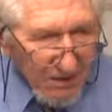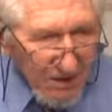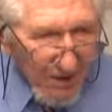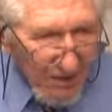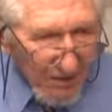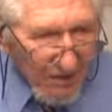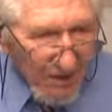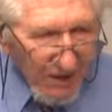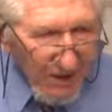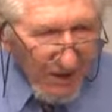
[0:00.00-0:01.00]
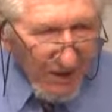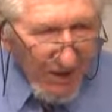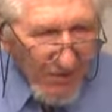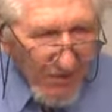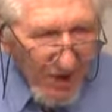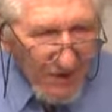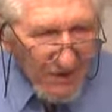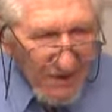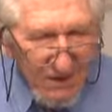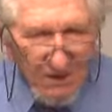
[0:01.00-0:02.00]
terrible, and
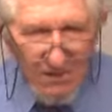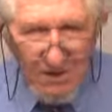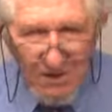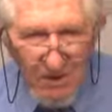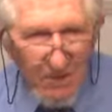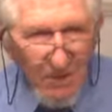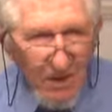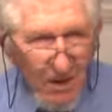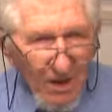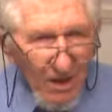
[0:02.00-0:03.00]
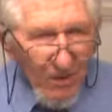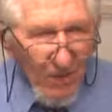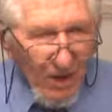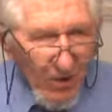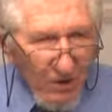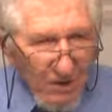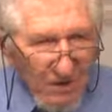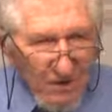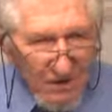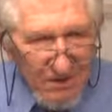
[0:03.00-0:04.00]
eroticism and so on, what looks
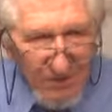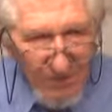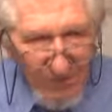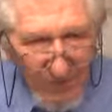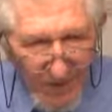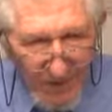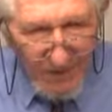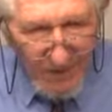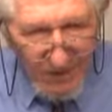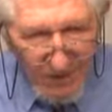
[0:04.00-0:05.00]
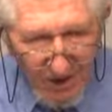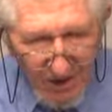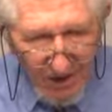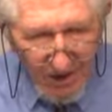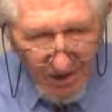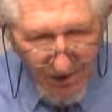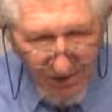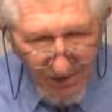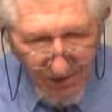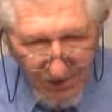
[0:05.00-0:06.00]
as such a
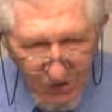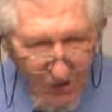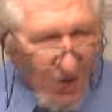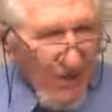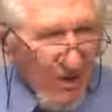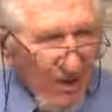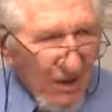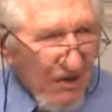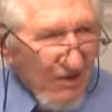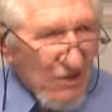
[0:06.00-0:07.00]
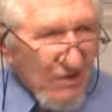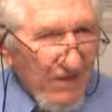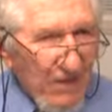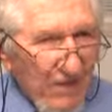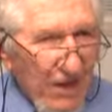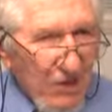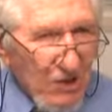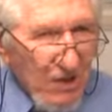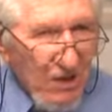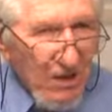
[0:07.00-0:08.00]
disturbing thing for
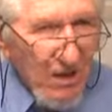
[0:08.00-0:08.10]
civilization,